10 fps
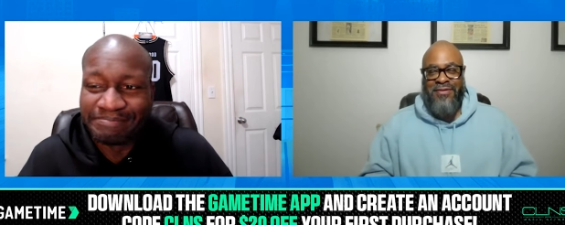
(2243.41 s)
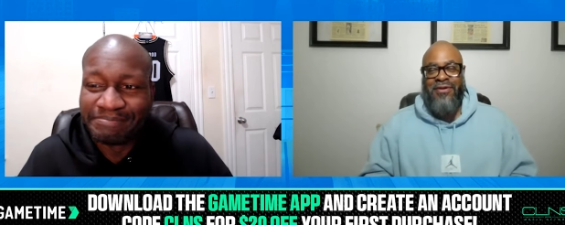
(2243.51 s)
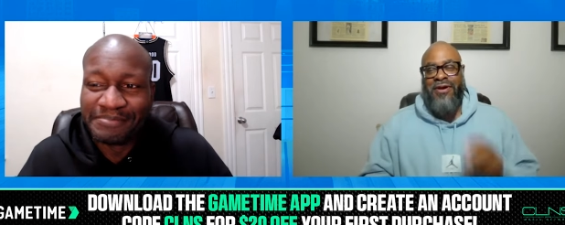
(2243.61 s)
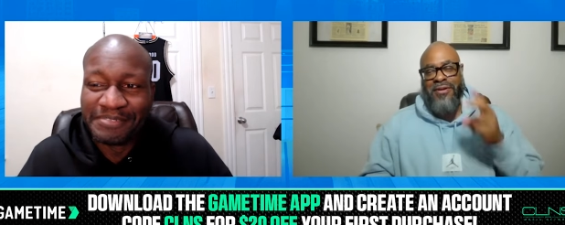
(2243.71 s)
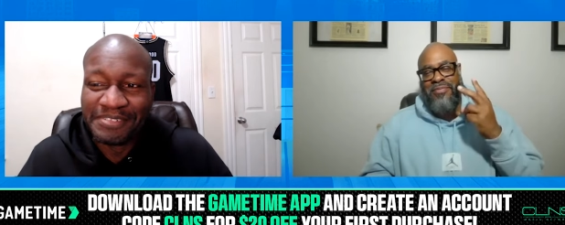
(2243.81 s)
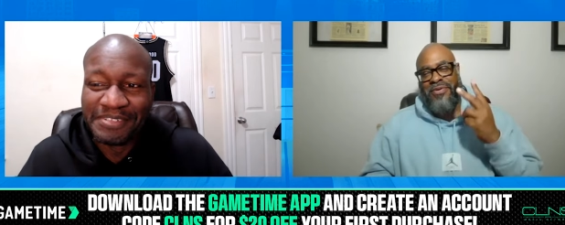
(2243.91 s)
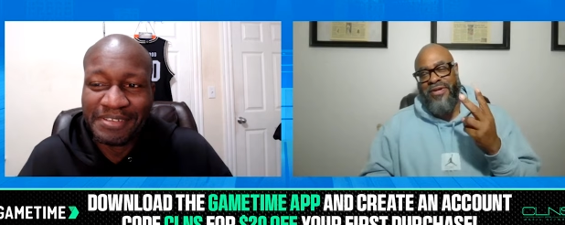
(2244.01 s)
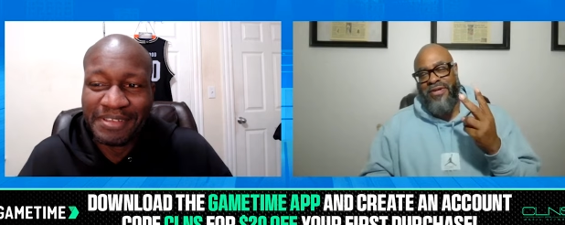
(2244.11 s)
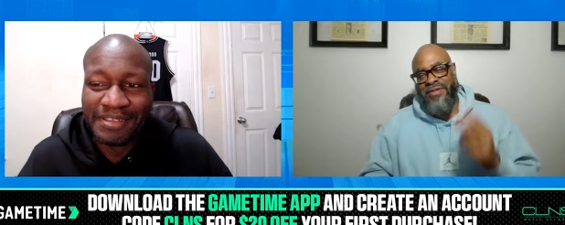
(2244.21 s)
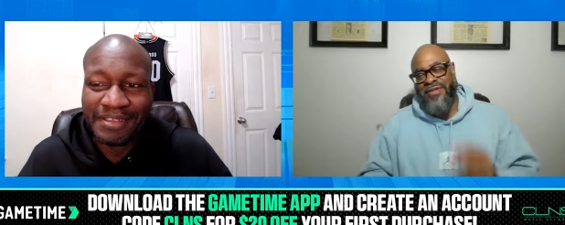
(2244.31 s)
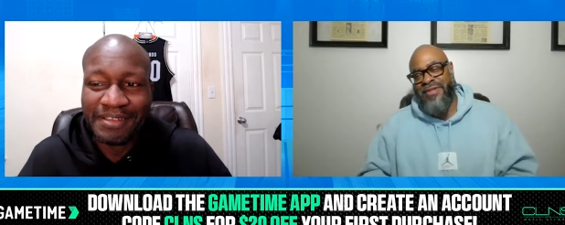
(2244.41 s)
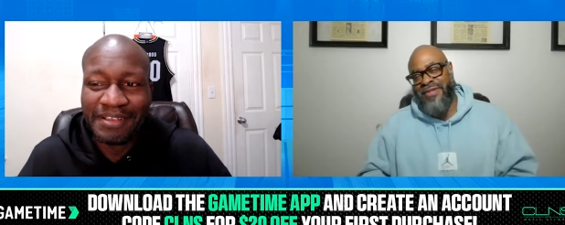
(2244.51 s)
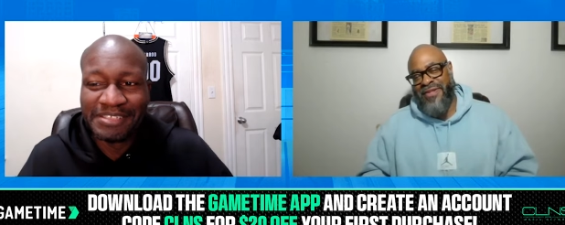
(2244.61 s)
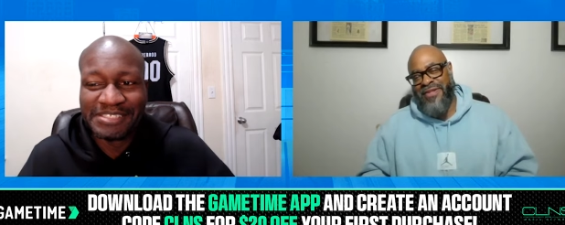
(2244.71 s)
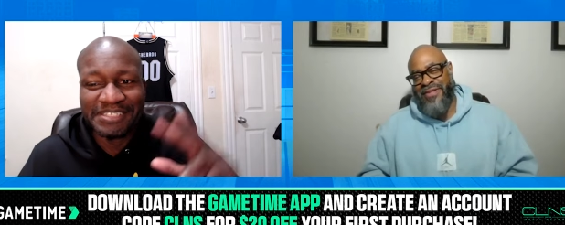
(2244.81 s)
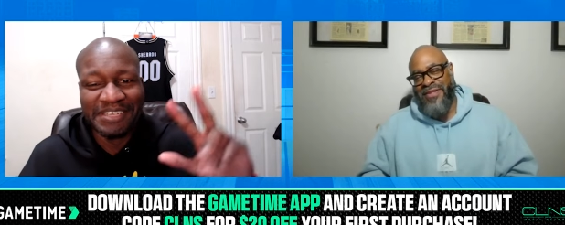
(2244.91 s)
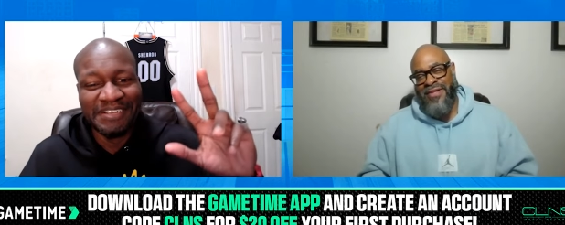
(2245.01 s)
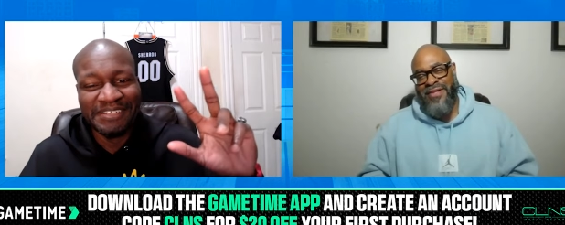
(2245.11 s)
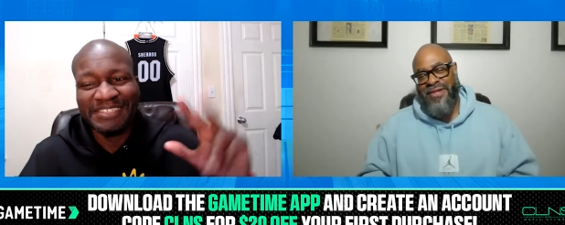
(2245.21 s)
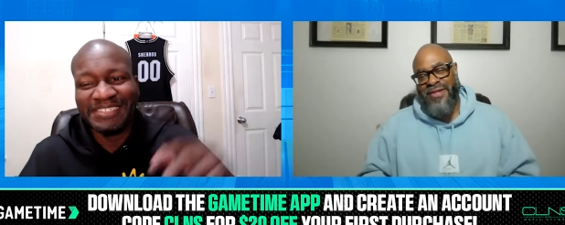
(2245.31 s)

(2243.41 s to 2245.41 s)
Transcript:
Speaker 1: All right, peace. I'll see. You.